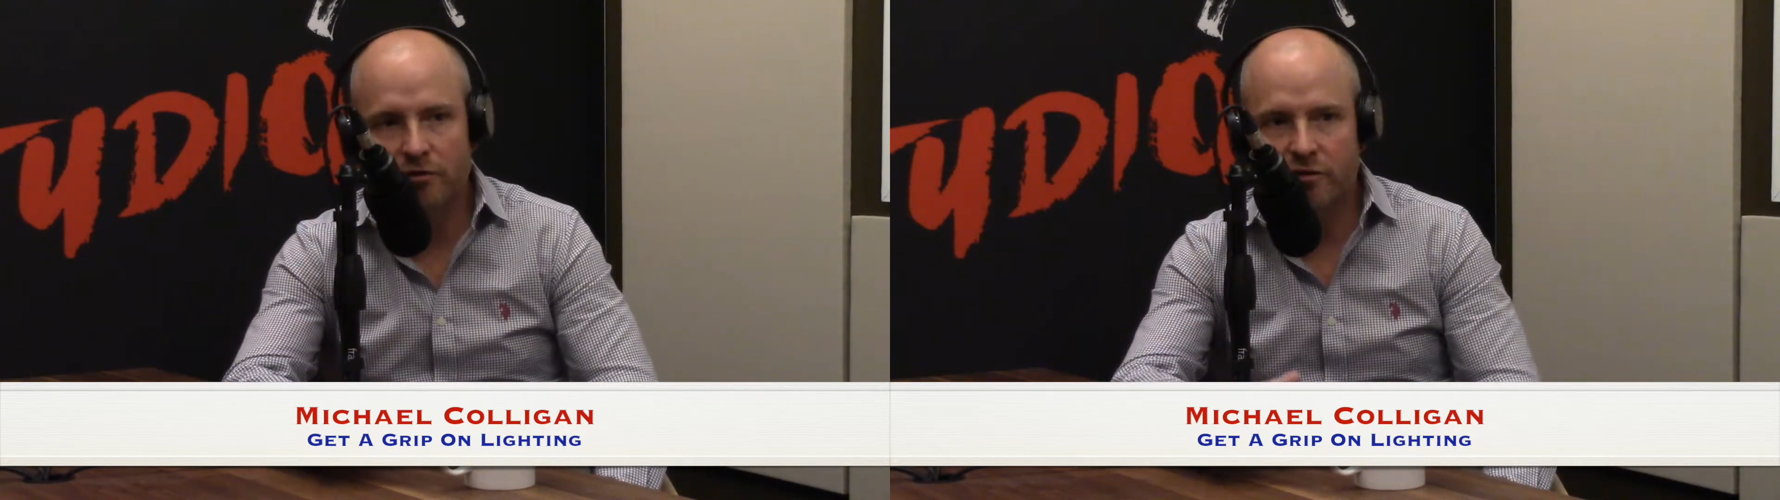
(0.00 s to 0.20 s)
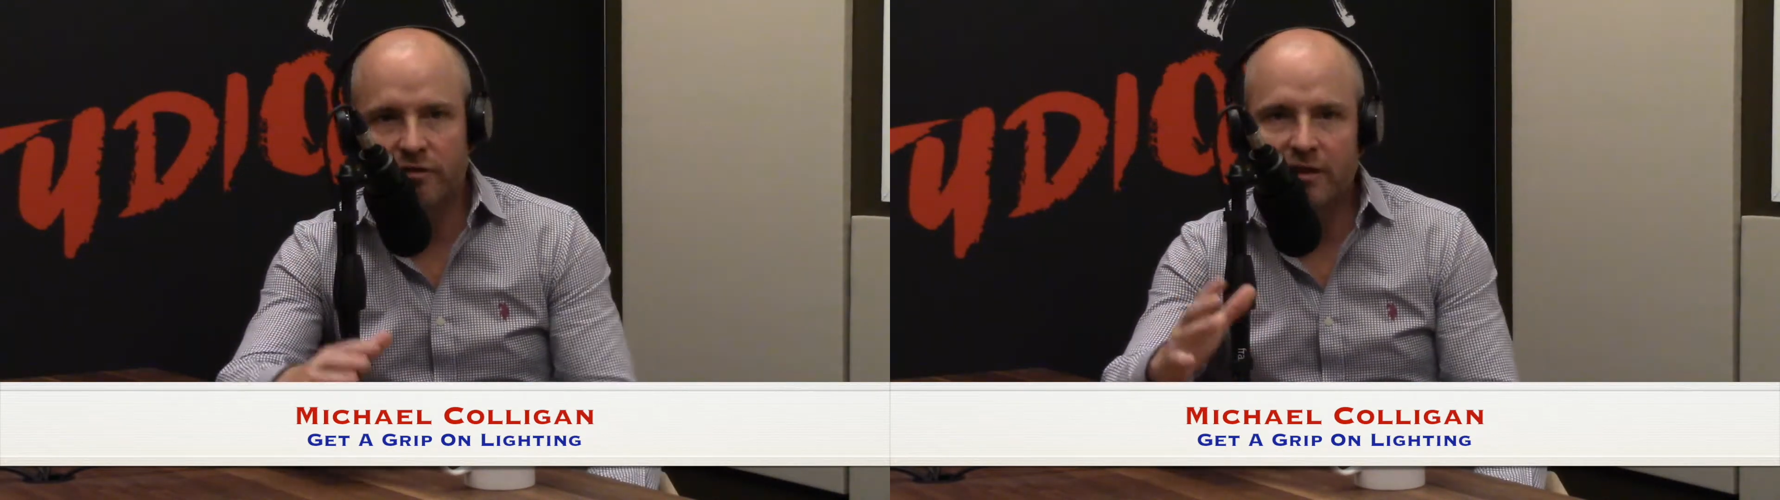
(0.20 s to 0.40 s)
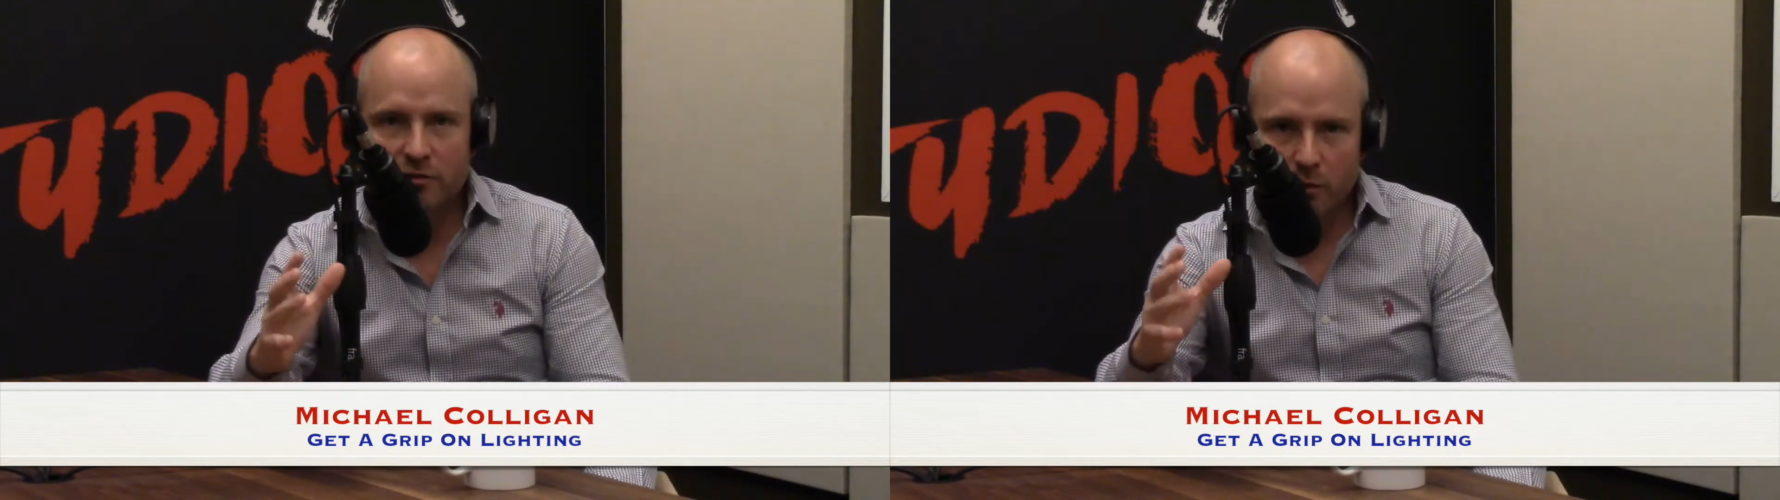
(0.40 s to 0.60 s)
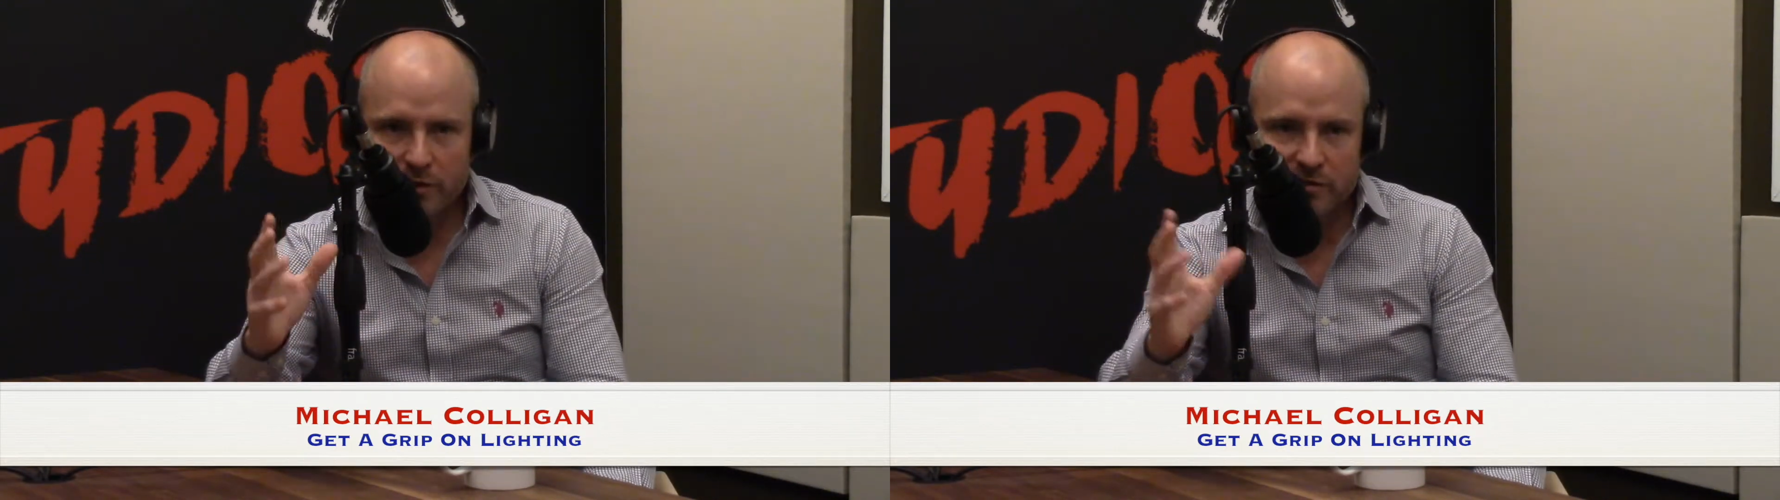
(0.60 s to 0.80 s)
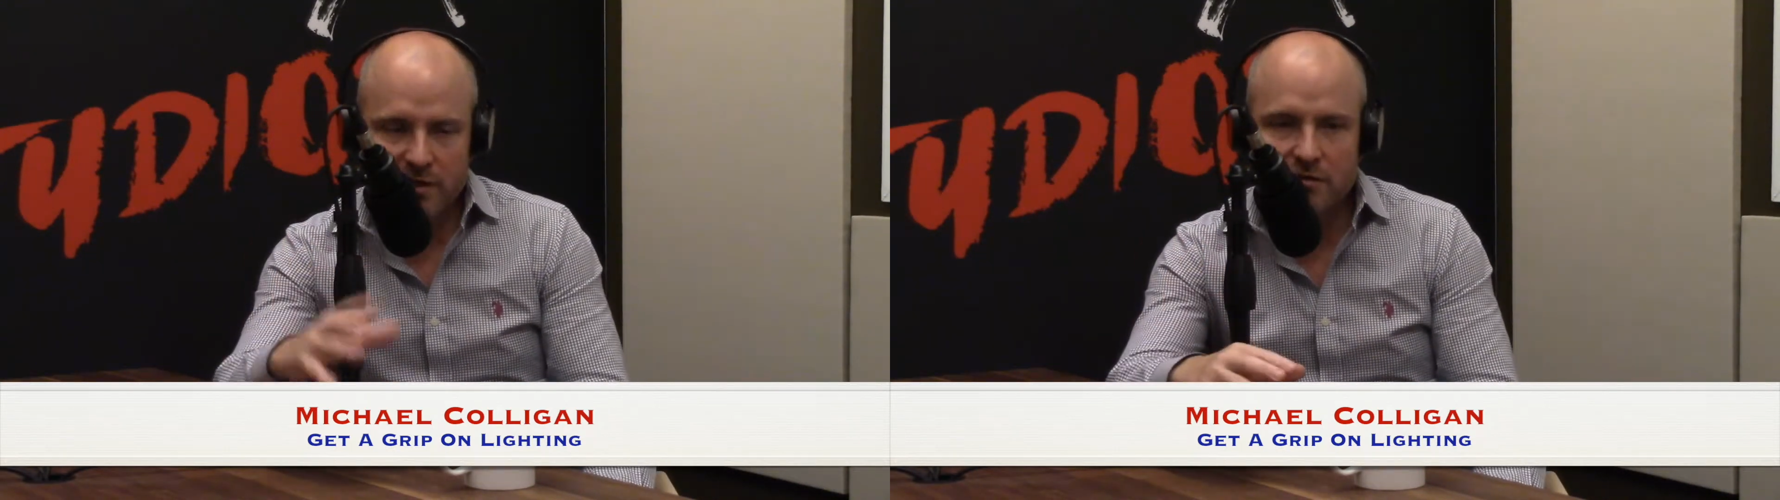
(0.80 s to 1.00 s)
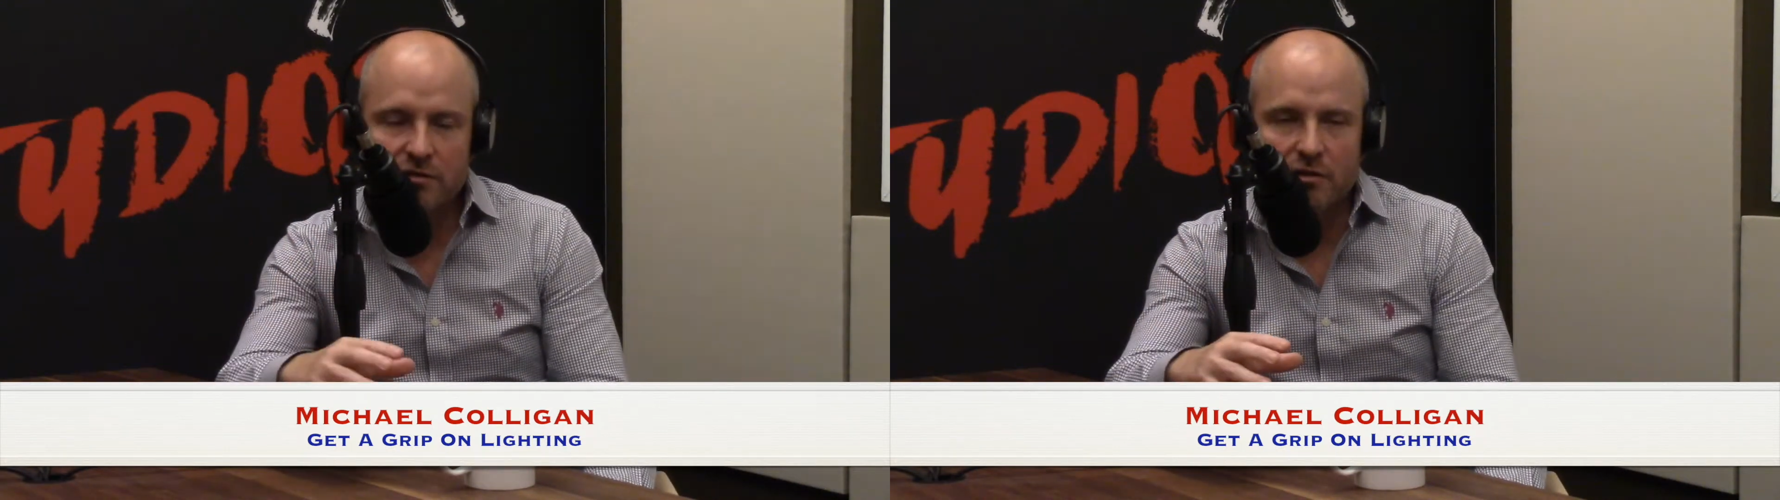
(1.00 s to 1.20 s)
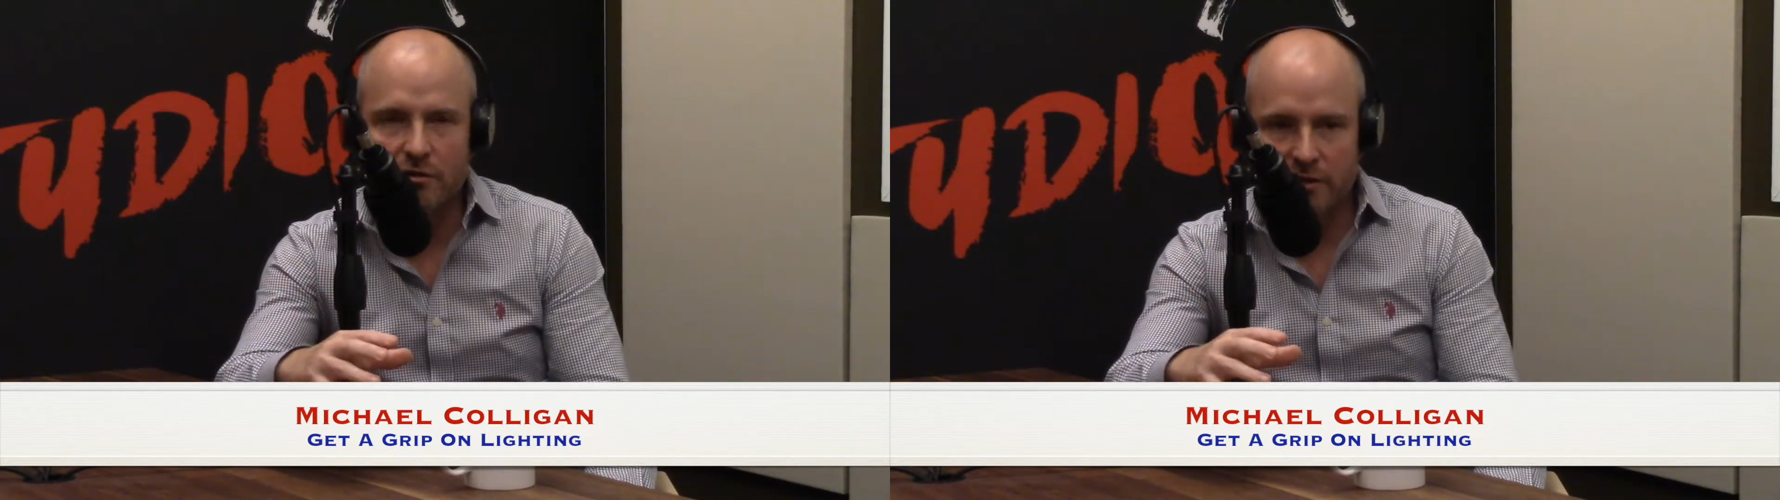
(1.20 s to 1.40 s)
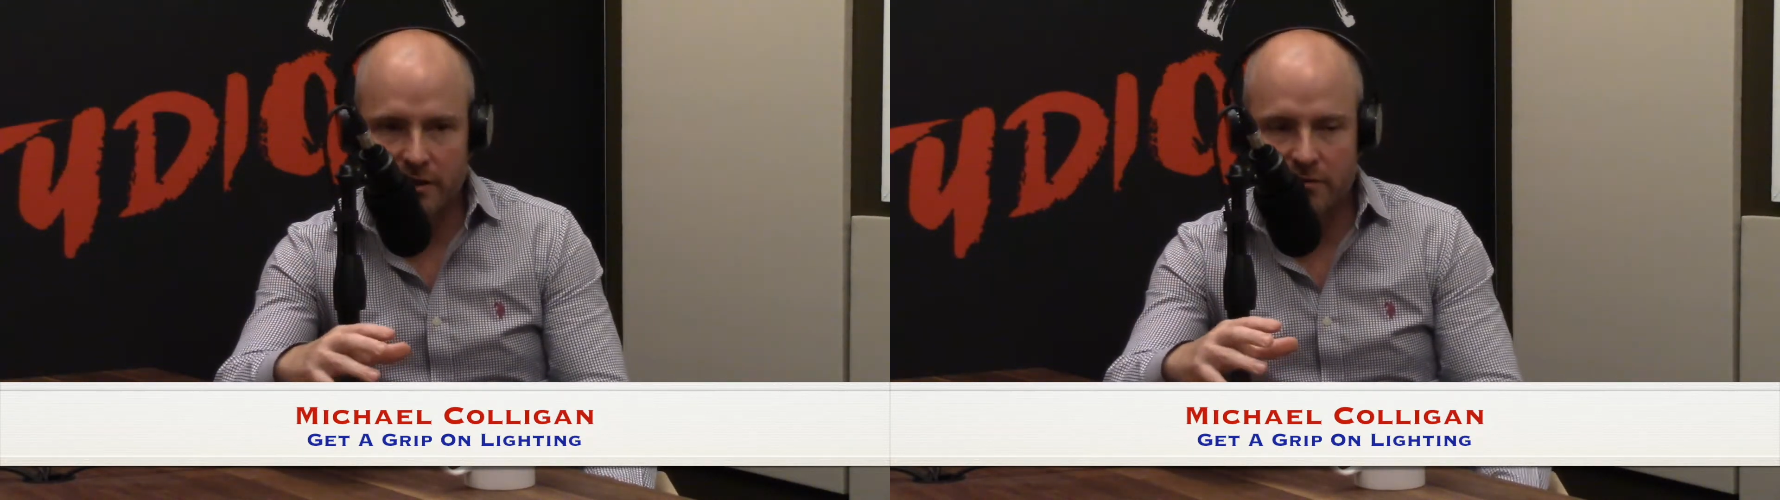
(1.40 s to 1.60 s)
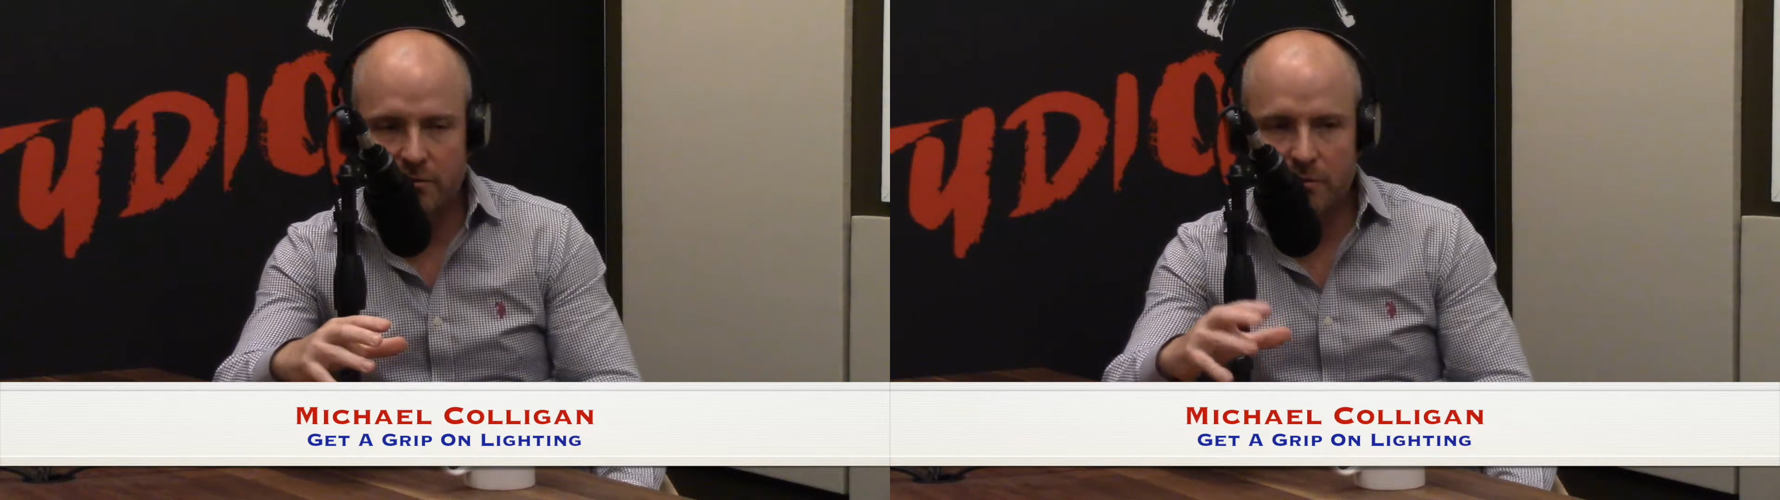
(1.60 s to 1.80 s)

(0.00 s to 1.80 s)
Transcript: Because that's always easier than